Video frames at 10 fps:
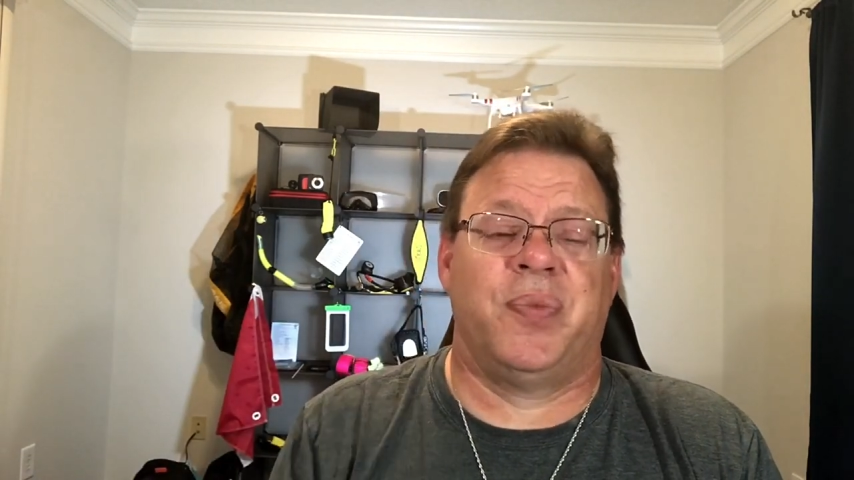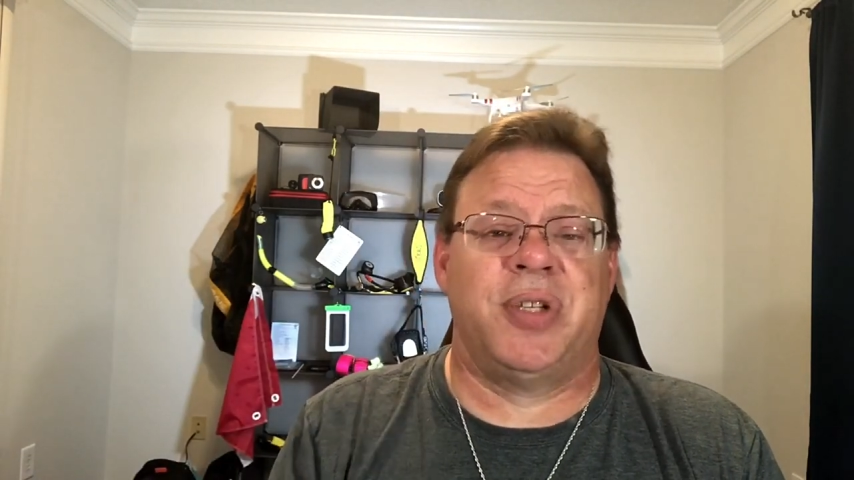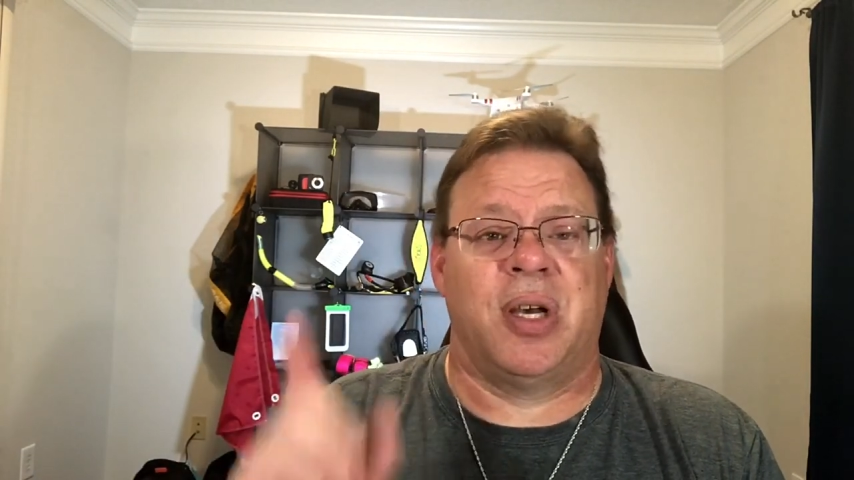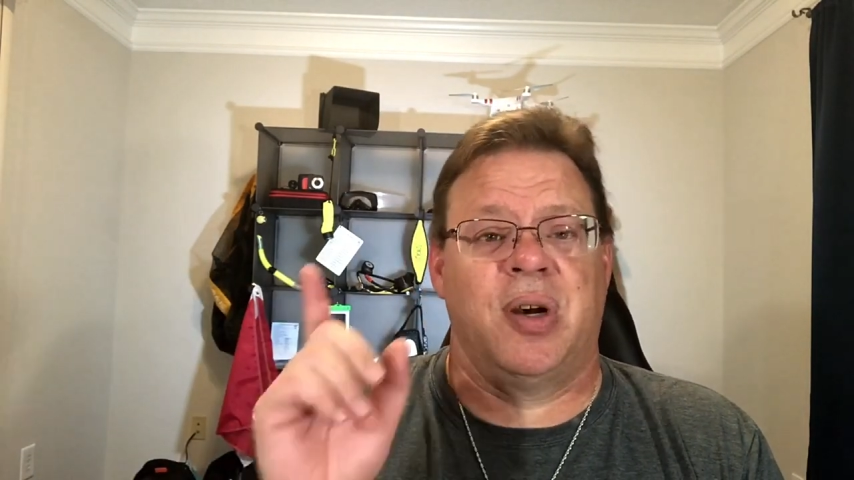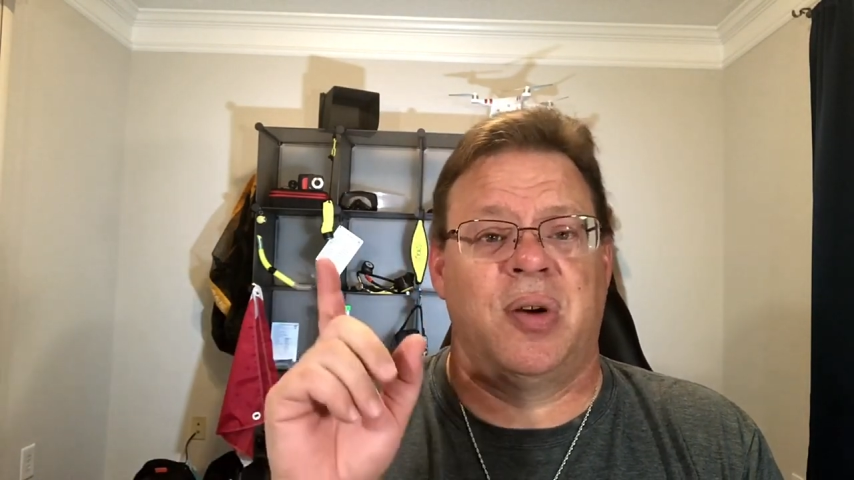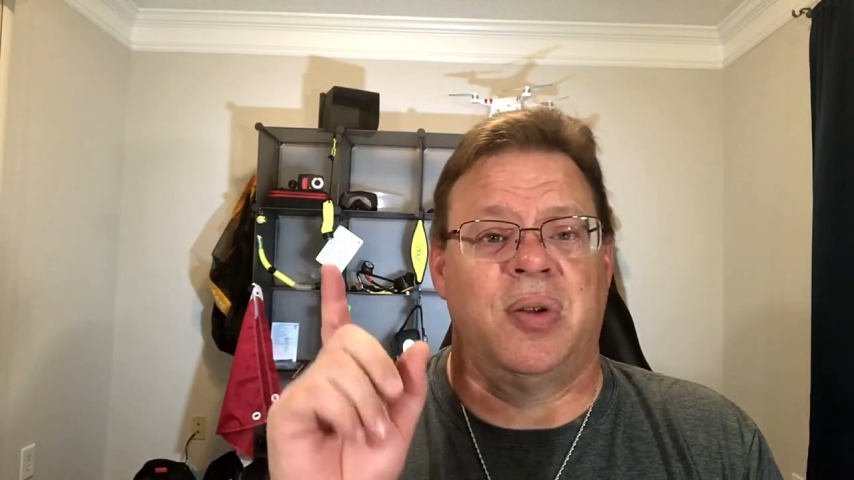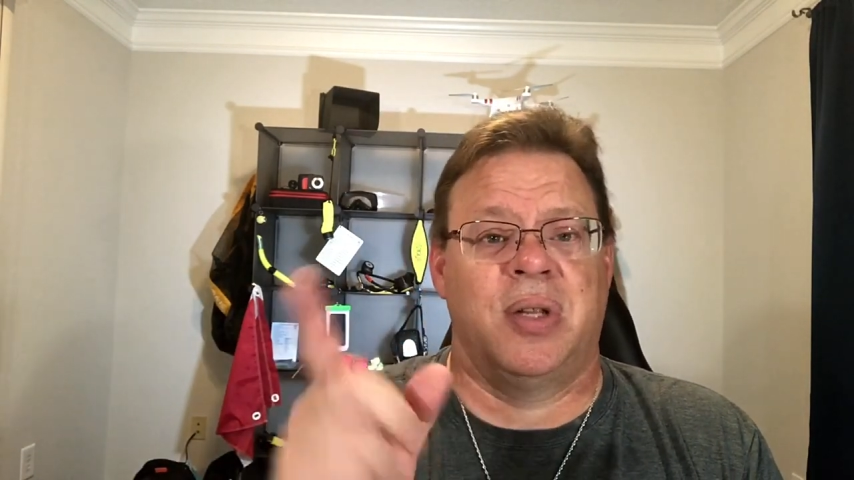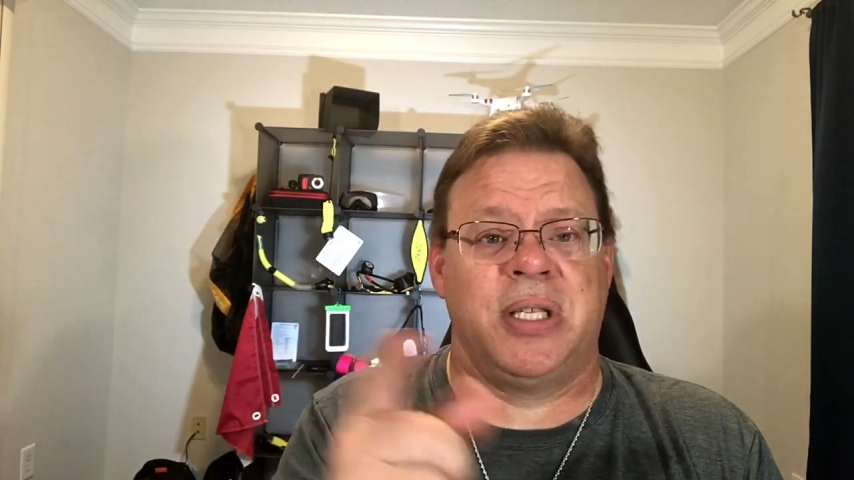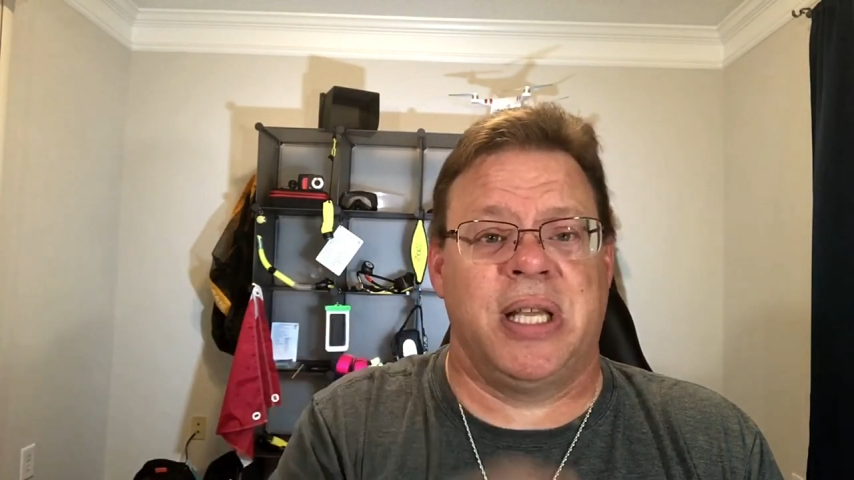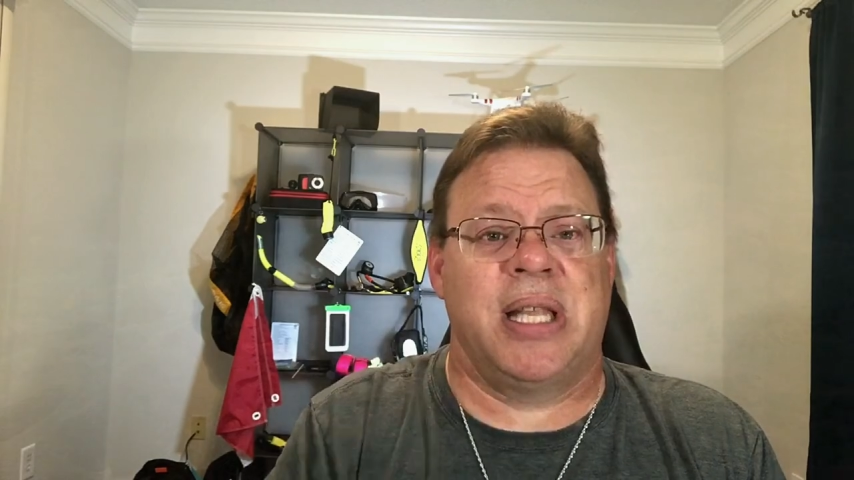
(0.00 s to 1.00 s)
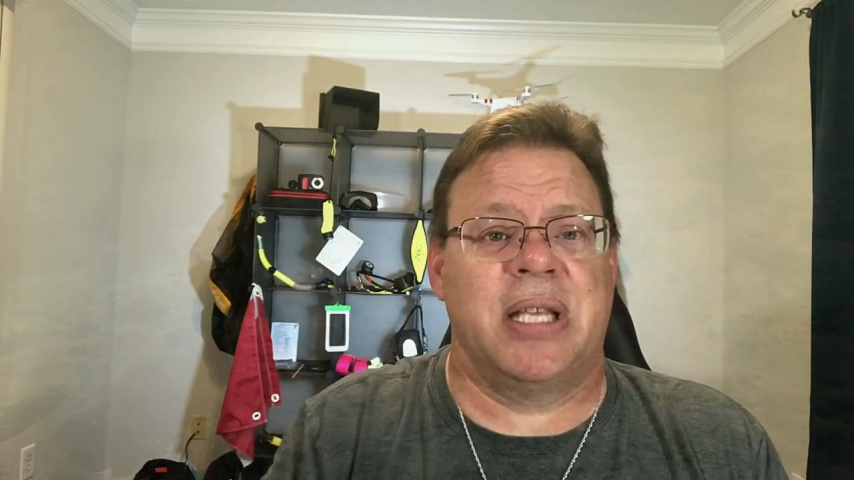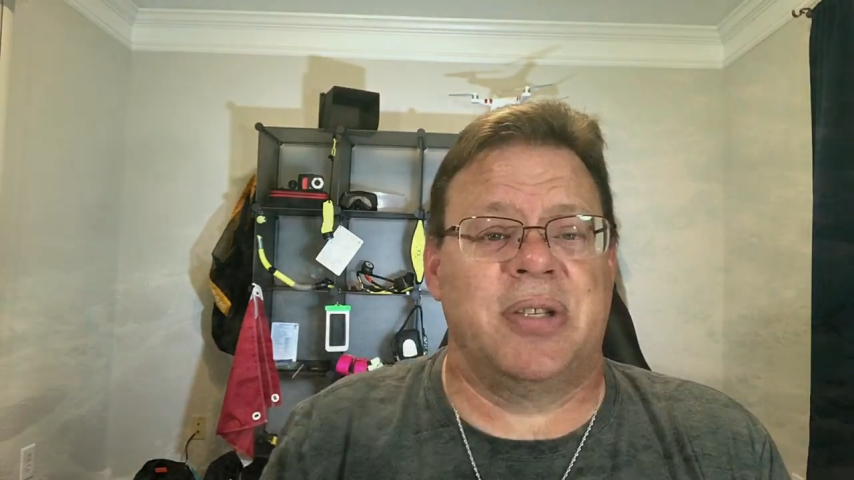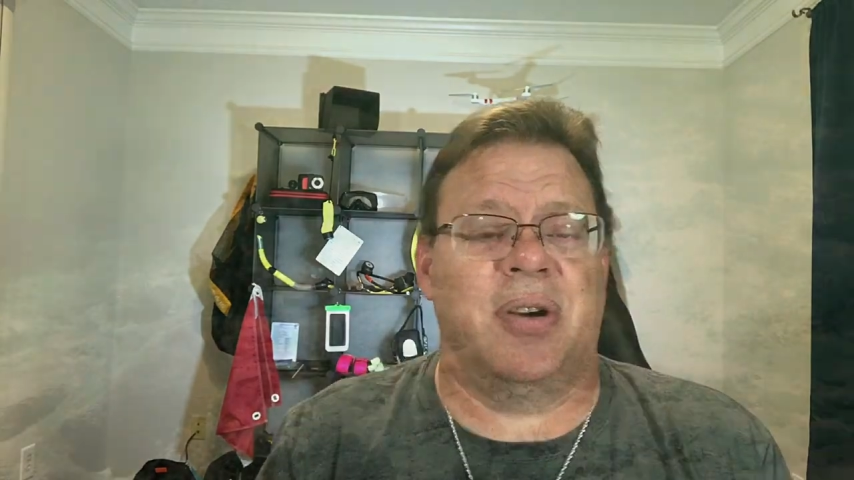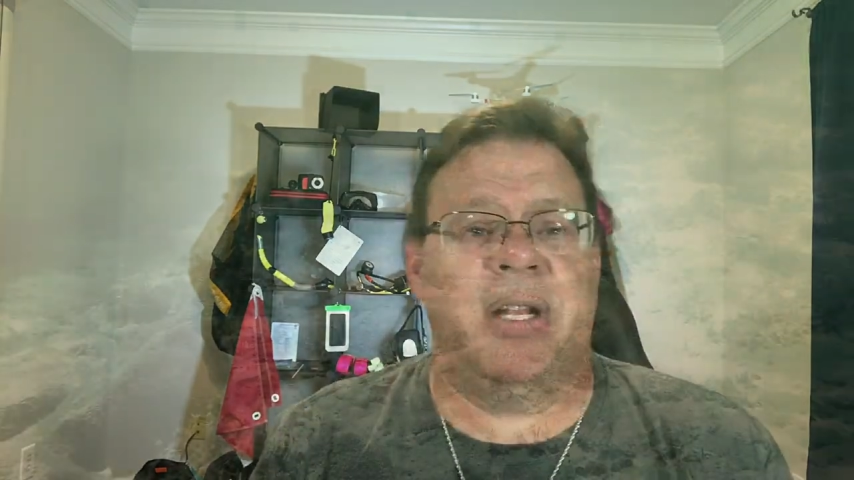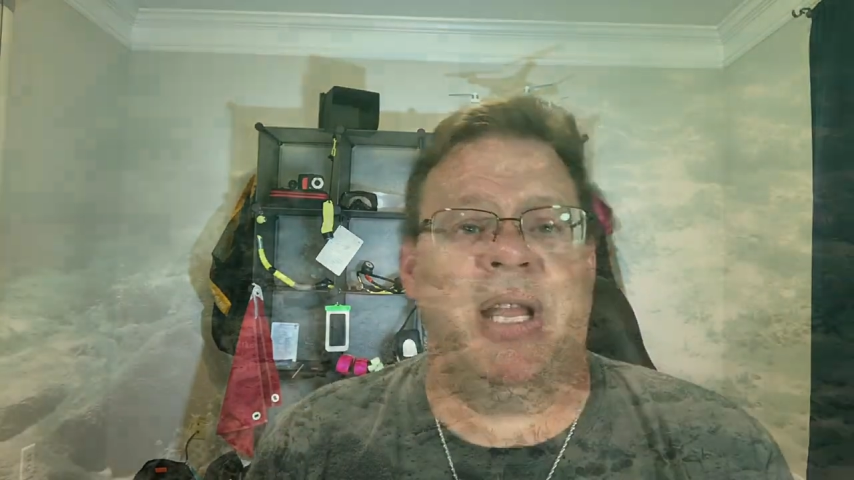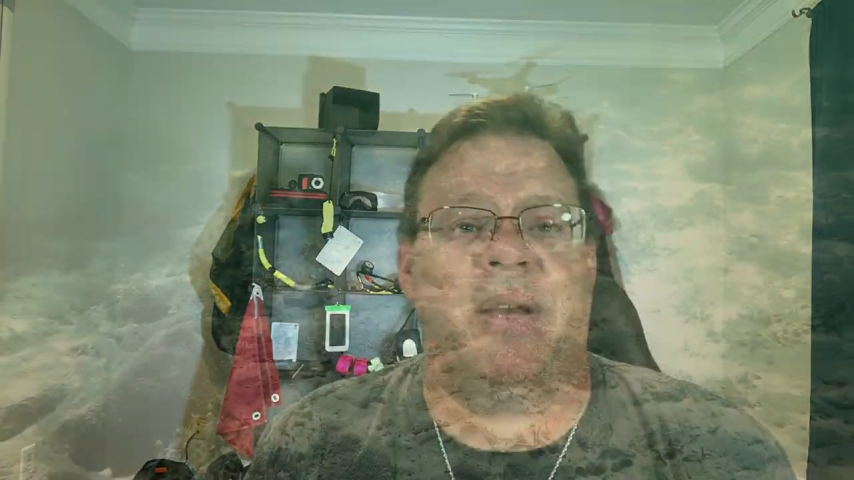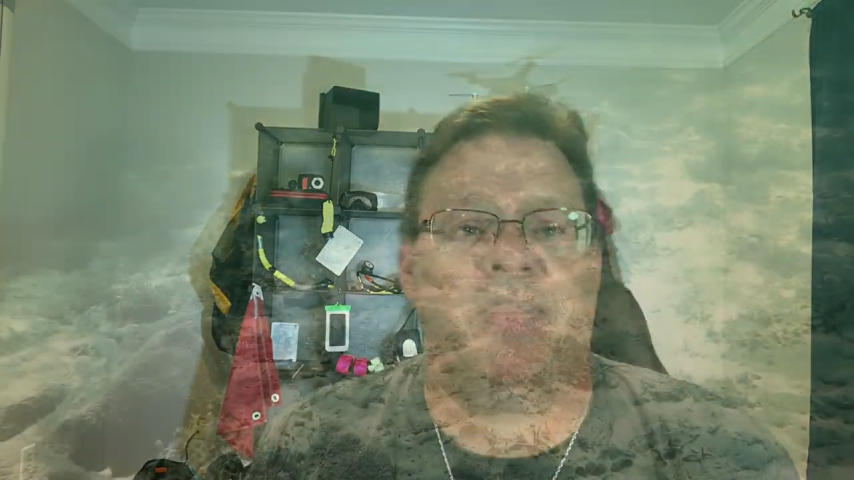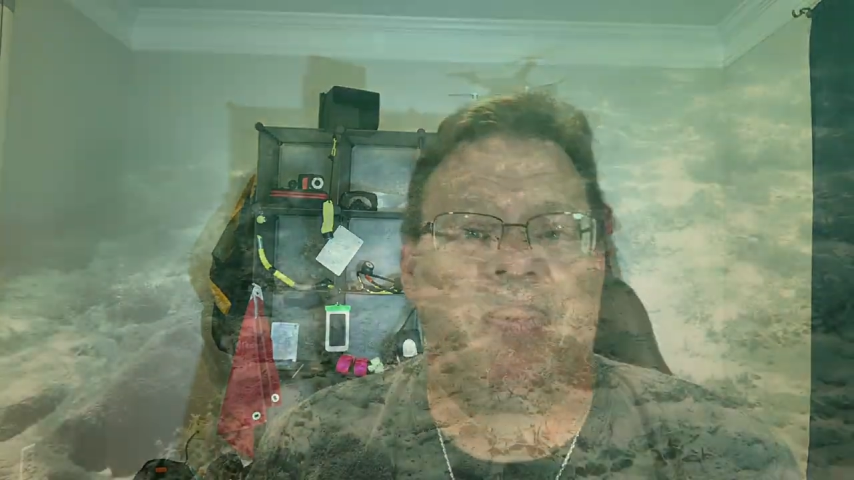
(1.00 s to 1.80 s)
So let's get that started now.